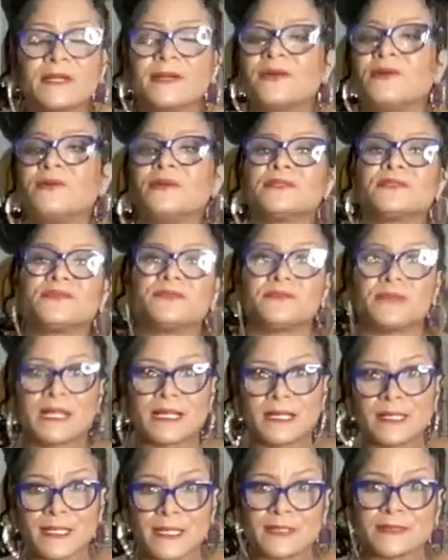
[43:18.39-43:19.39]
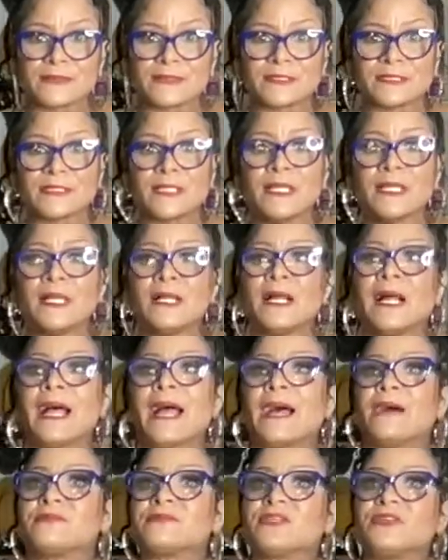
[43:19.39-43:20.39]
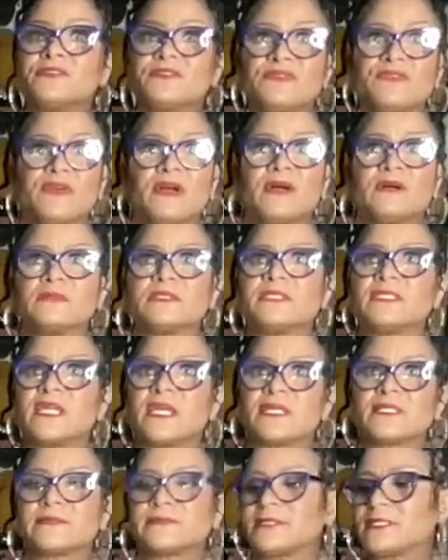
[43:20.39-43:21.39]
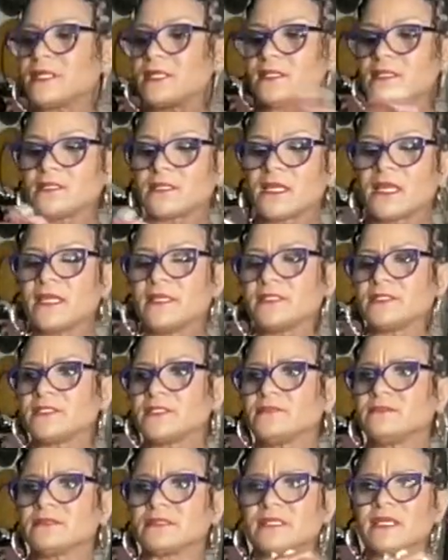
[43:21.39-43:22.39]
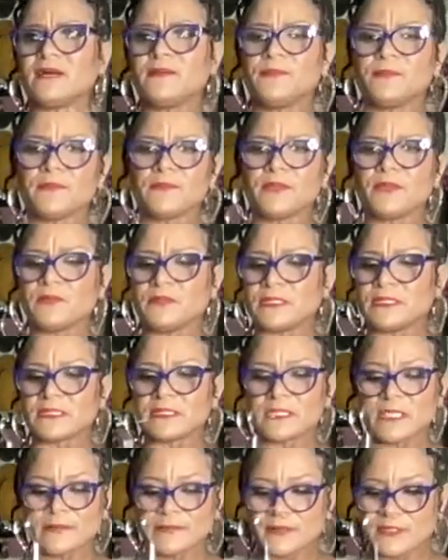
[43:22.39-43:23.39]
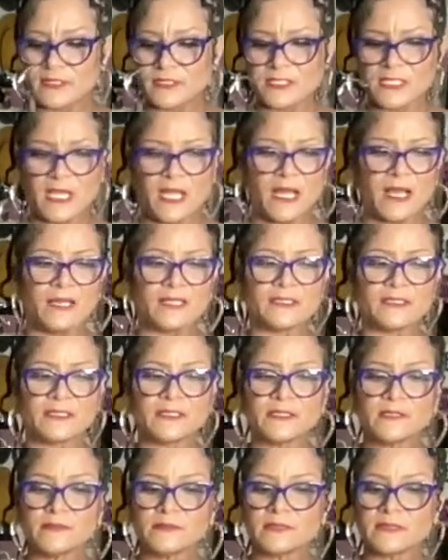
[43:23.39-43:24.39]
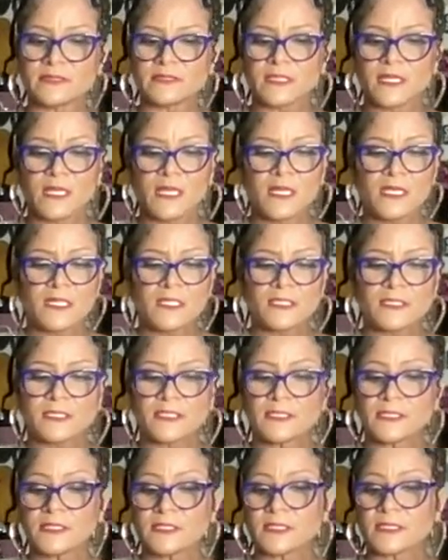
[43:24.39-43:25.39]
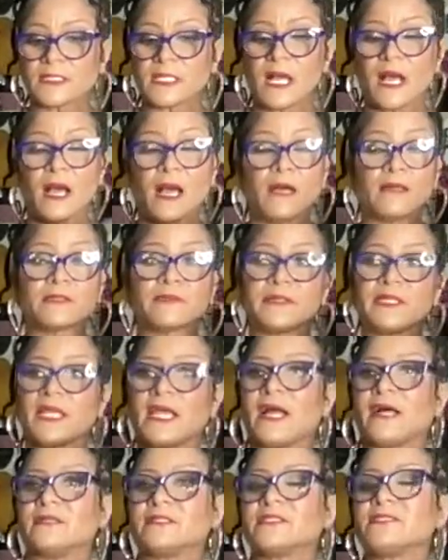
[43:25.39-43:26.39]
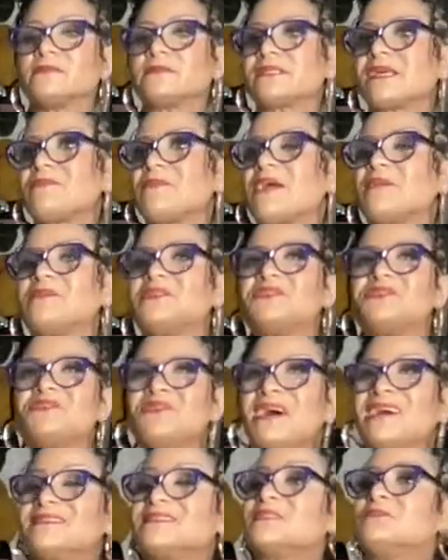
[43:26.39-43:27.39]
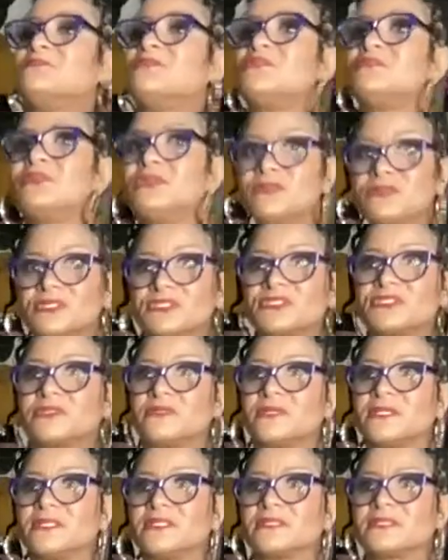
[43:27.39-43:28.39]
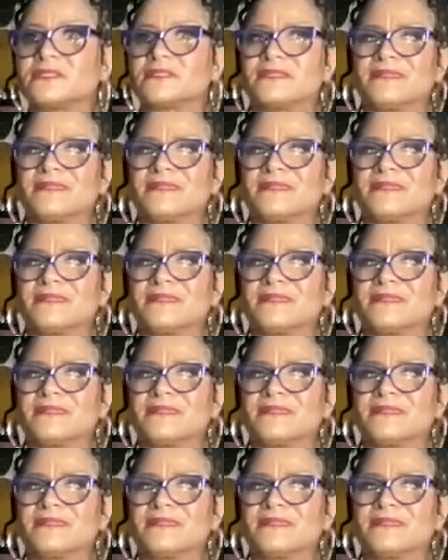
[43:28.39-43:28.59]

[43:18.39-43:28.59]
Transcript: I was on the phone with Jasmine the other night, and she was helping me with something, child. And she was, she just called me out. She was like, "Mommy, do you have some Bermuda shorts?"